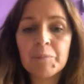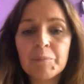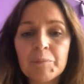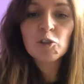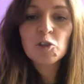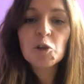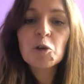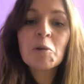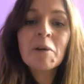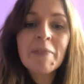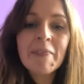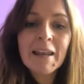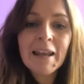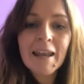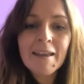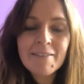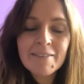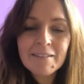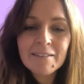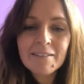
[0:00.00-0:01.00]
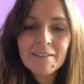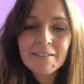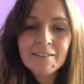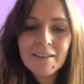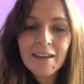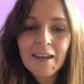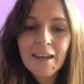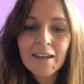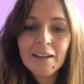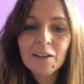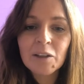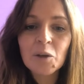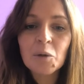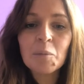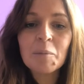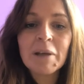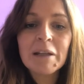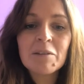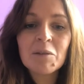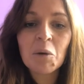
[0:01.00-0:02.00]
During the lesson today,
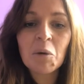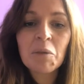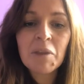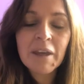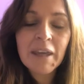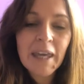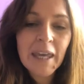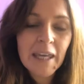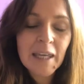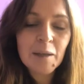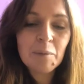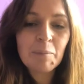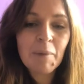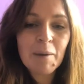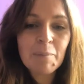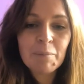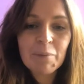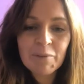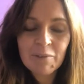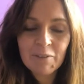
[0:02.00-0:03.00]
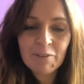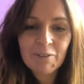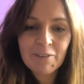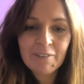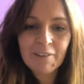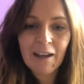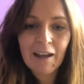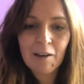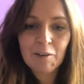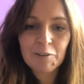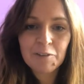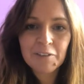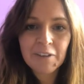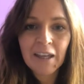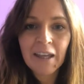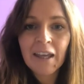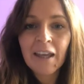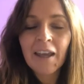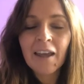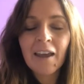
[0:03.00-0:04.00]
you'll meet other key members of staff.
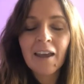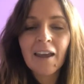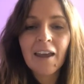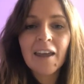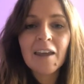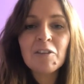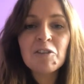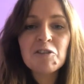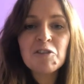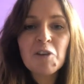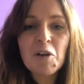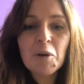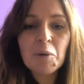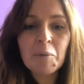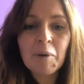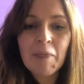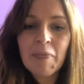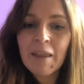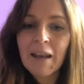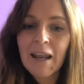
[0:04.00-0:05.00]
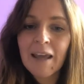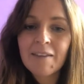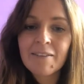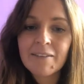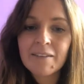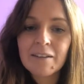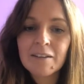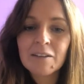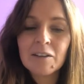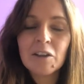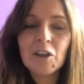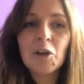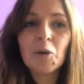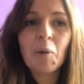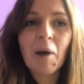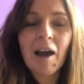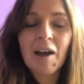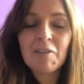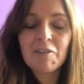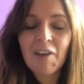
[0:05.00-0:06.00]
If following the lesson
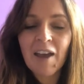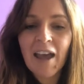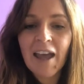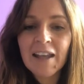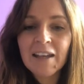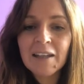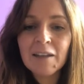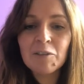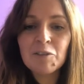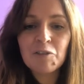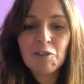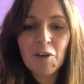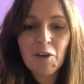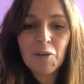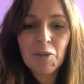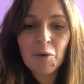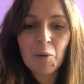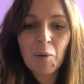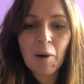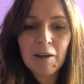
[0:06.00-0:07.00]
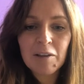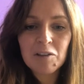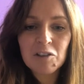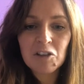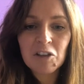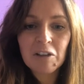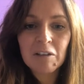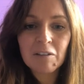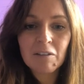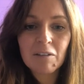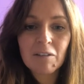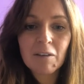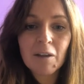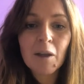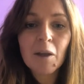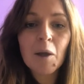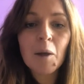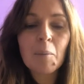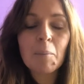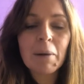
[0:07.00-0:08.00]
you have any further questions,
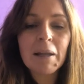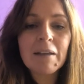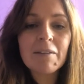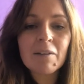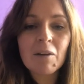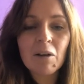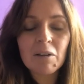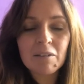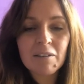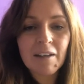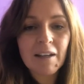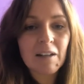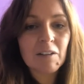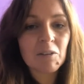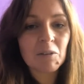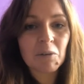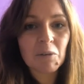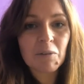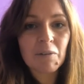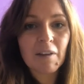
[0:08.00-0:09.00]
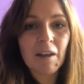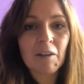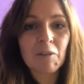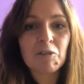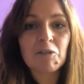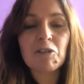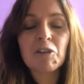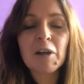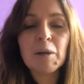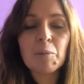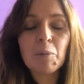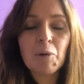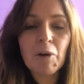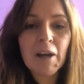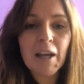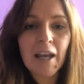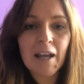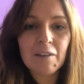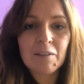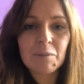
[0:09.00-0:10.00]
please contact us at
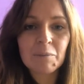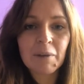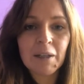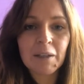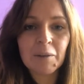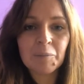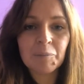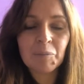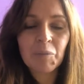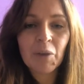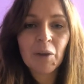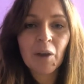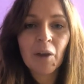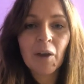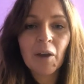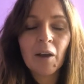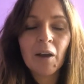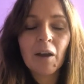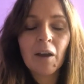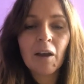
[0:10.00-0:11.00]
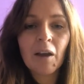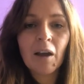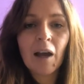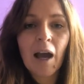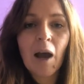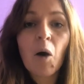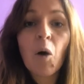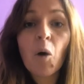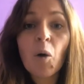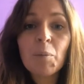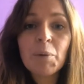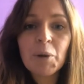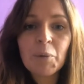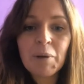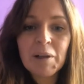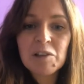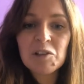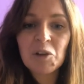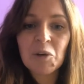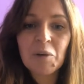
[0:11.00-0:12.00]
Freebrough Academy. I hope
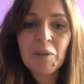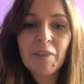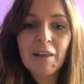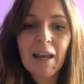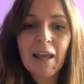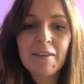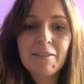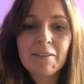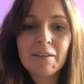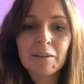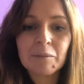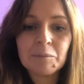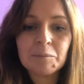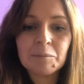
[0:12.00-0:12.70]
you enjoy the lesson.